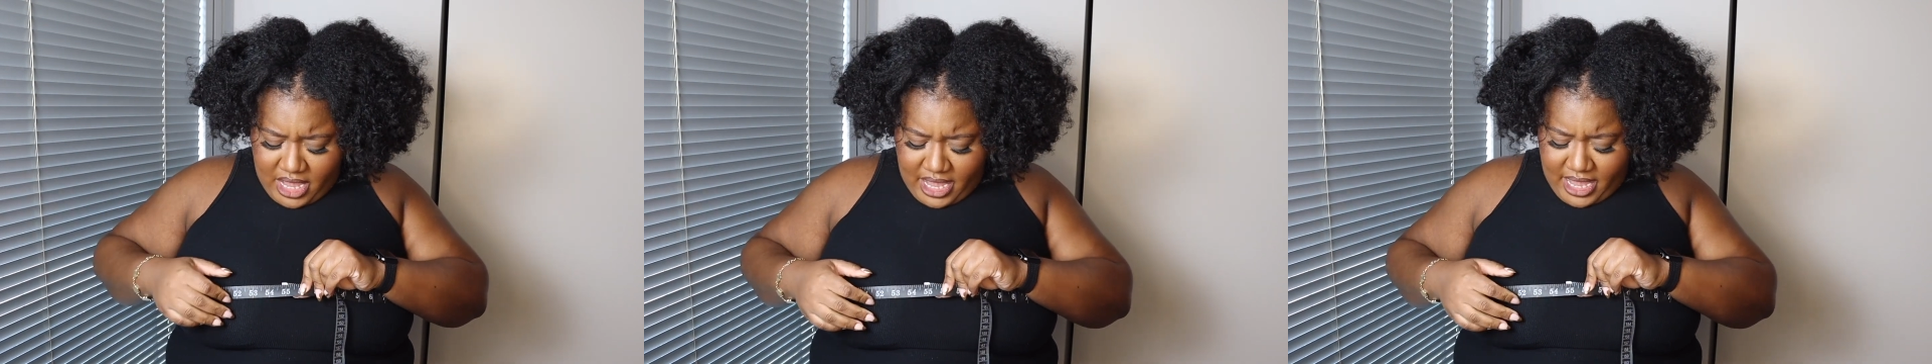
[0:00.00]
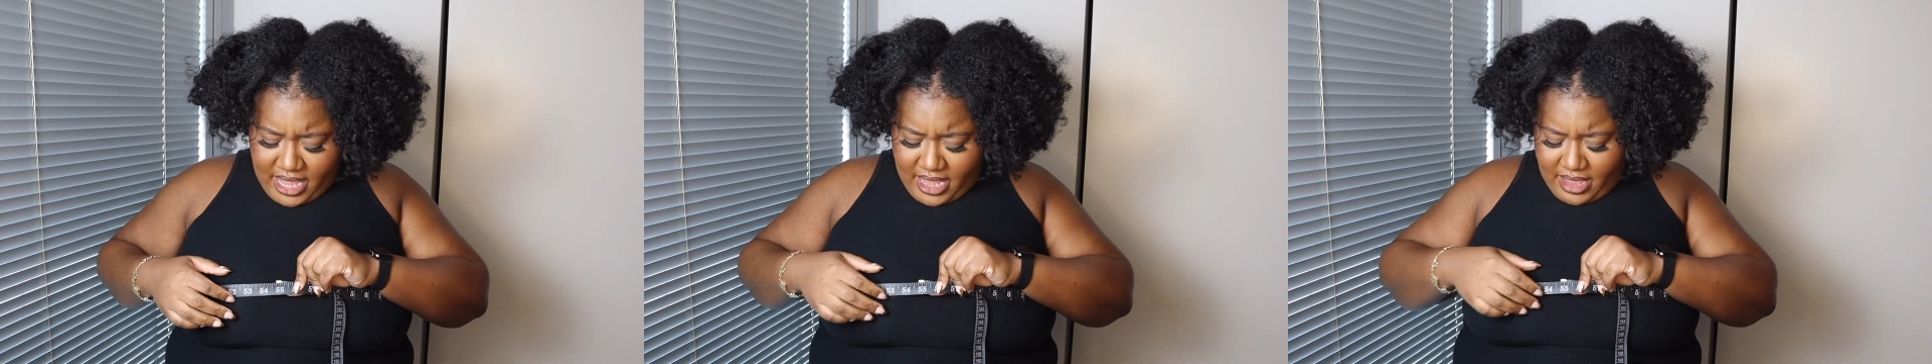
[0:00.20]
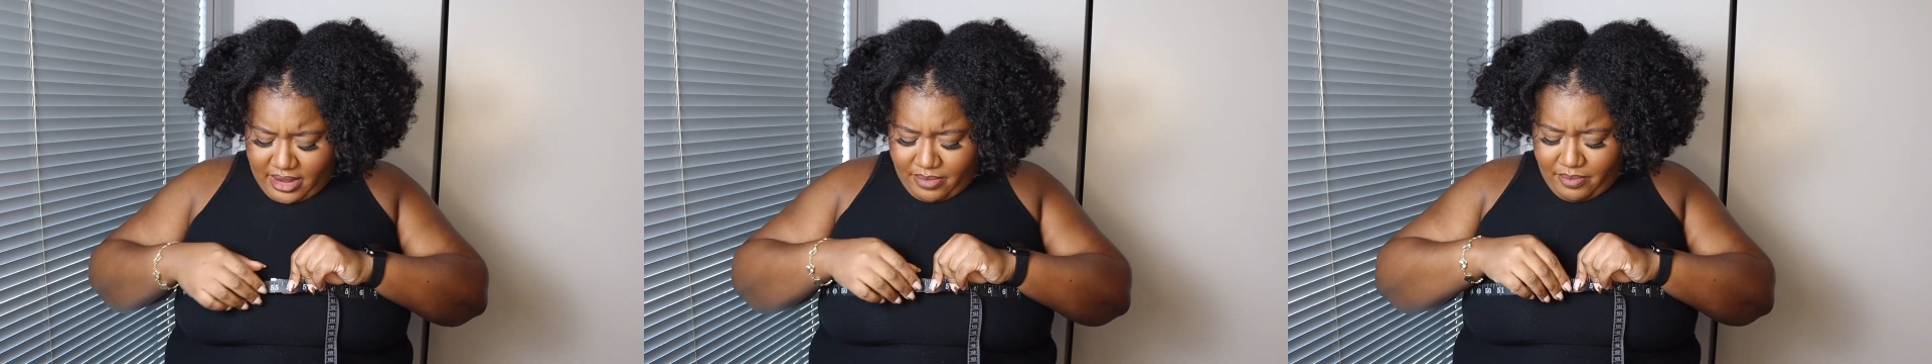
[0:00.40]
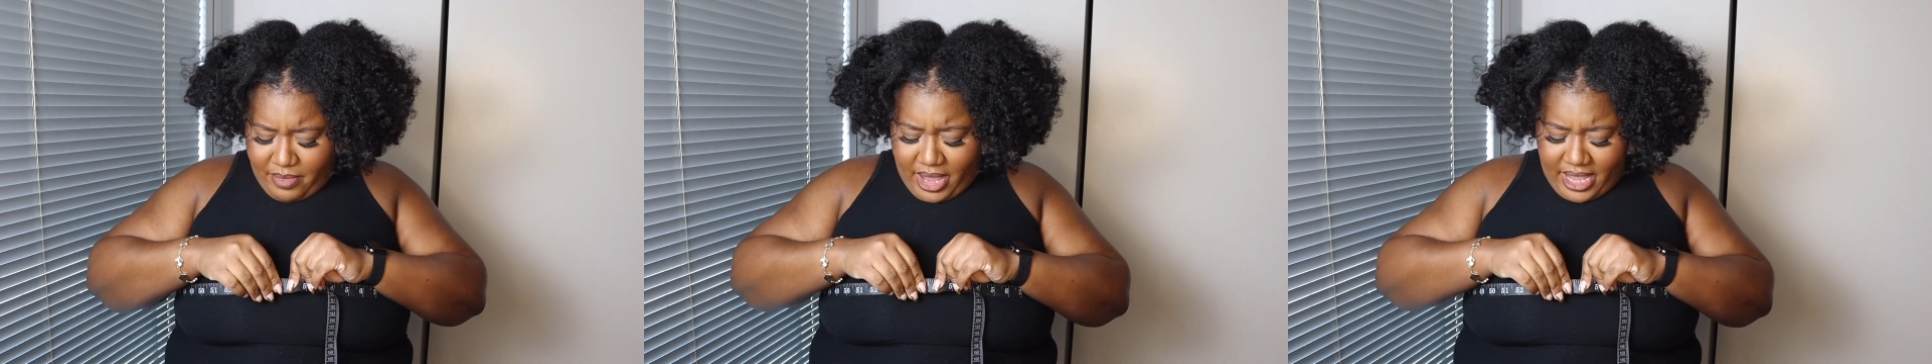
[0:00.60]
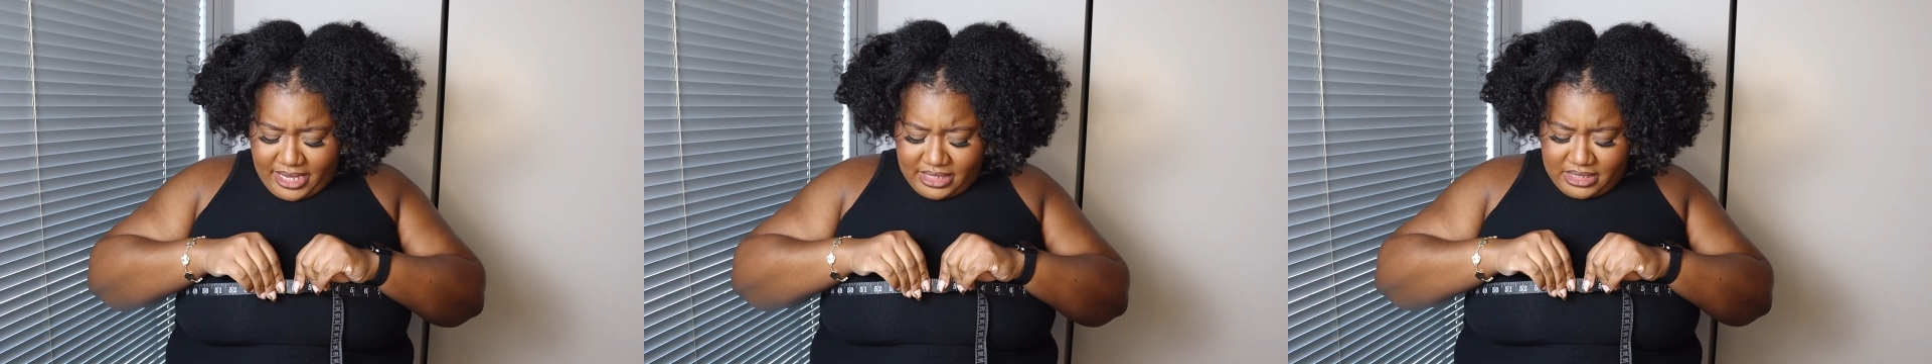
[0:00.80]
And
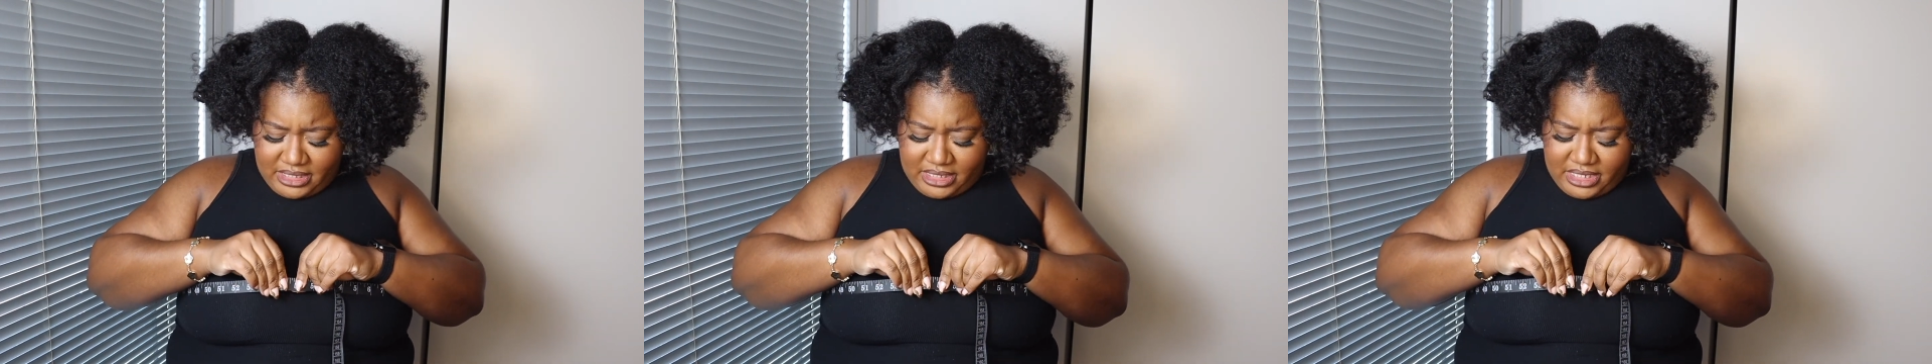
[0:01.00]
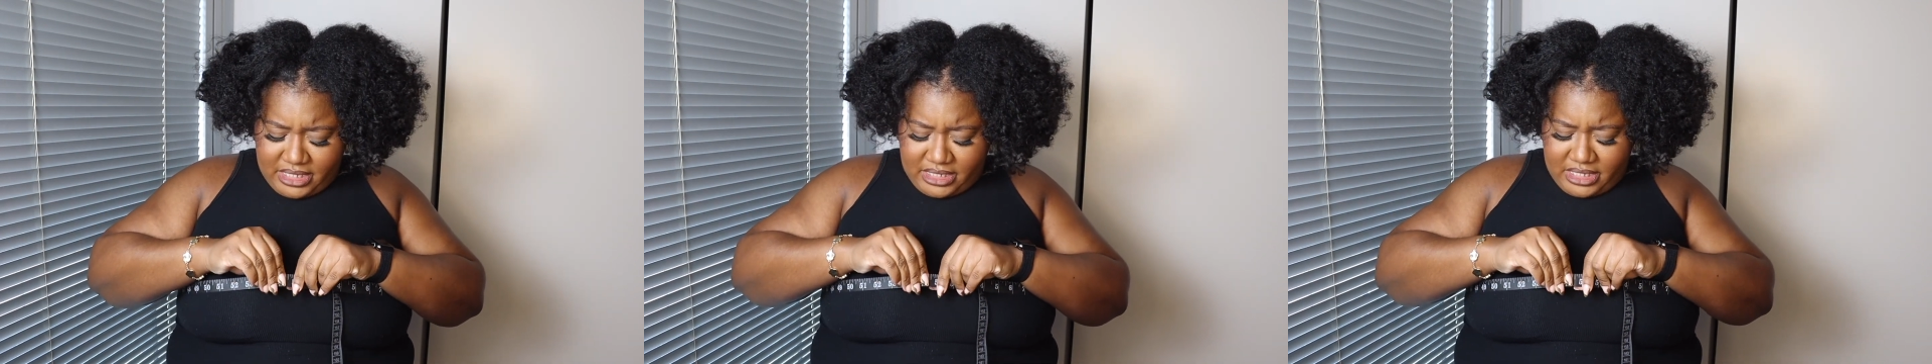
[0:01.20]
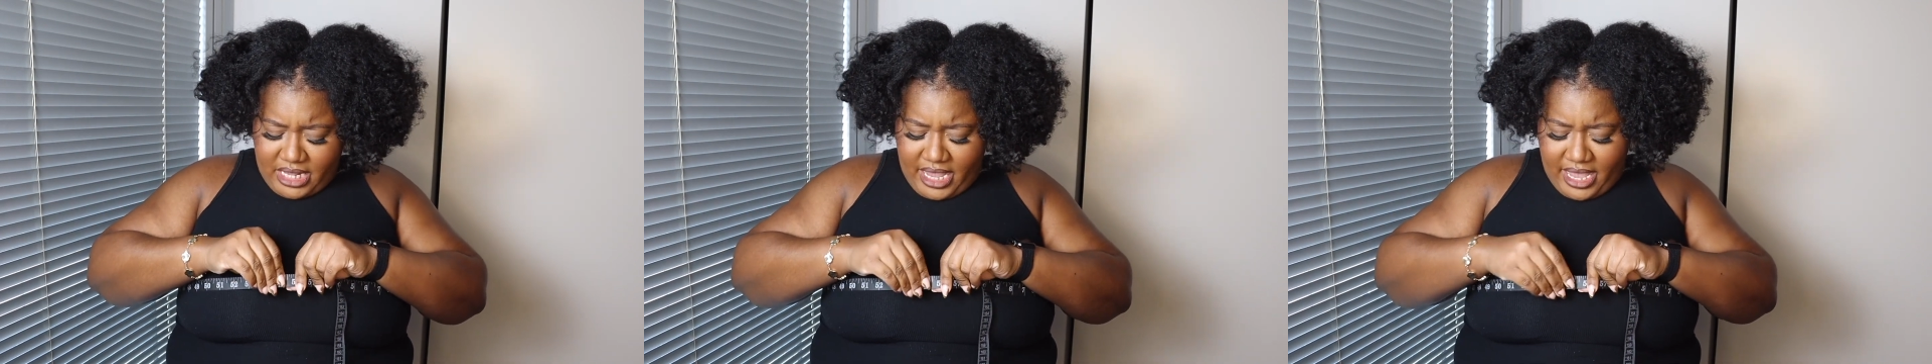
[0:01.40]
mine sits